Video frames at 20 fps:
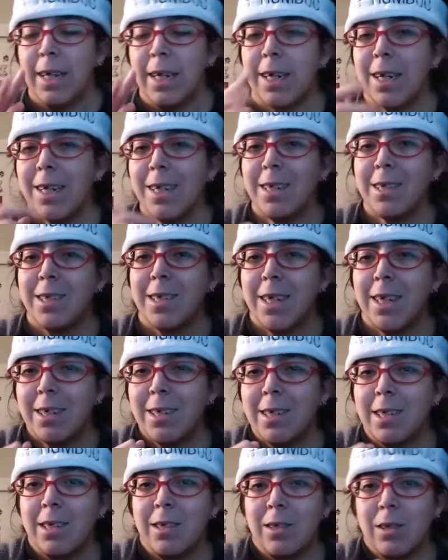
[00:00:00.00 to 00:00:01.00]
It kind of
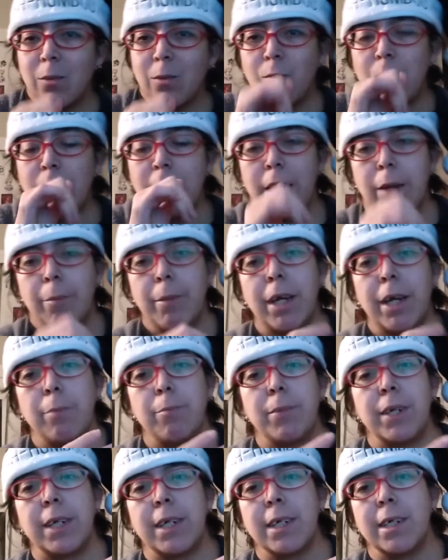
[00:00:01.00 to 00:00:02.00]
sucks where I'm
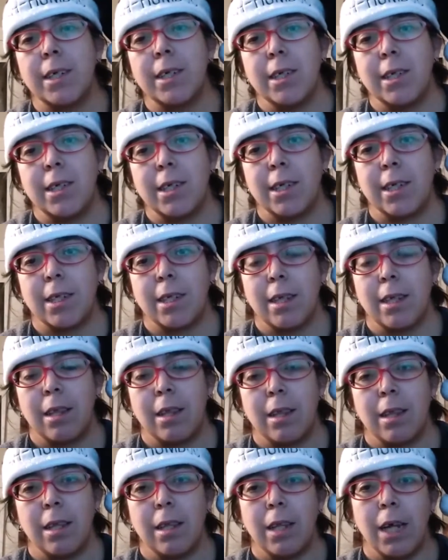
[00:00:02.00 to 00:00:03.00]
at because
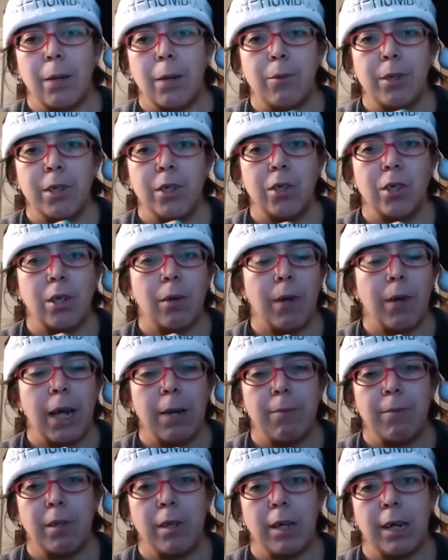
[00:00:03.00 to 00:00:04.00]
the libraries don't
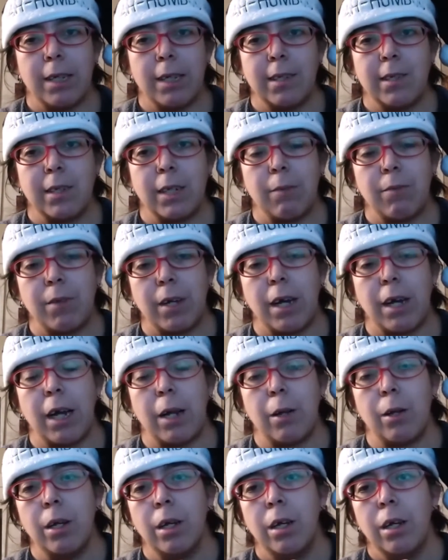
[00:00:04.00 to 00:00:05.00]
have a lot of the stuff that
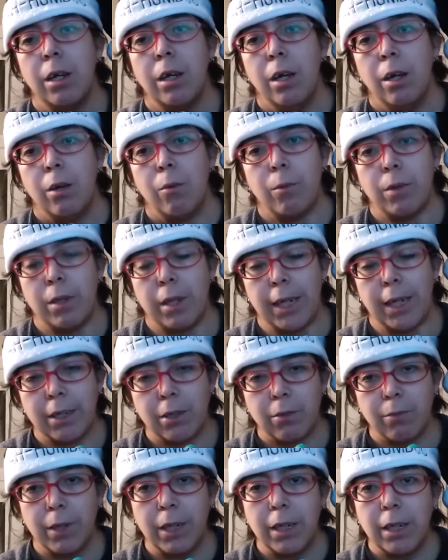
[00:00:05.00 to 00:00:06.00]
I would
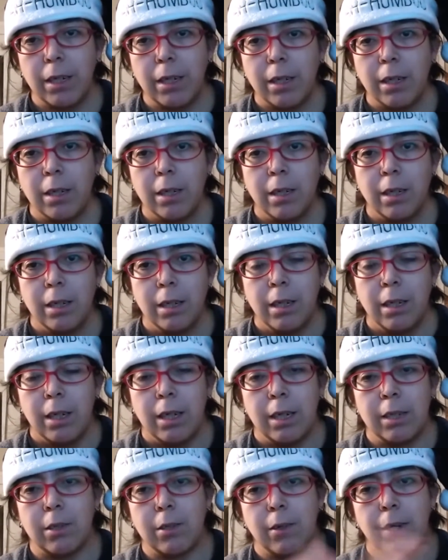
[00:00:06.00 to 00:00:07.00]
like to read,
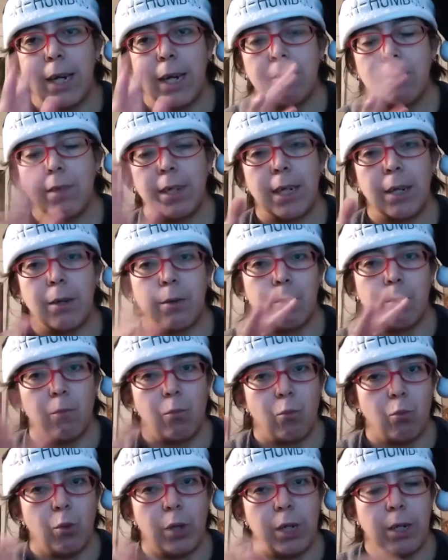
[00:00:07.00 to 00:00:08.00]
and so I have to get
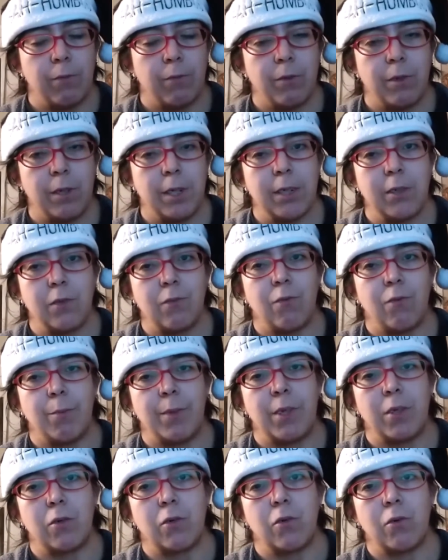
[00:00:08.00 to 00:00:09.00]
whatever it is
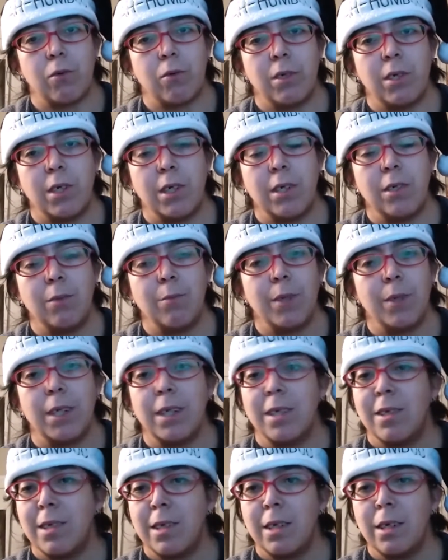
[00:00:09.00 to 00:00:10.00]
from other sources, but
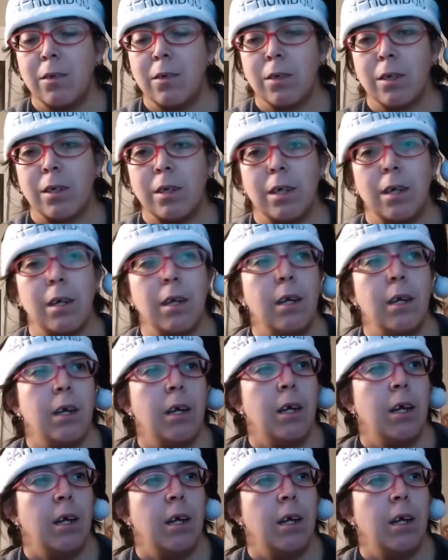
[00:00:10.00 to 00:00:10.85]
it's still good.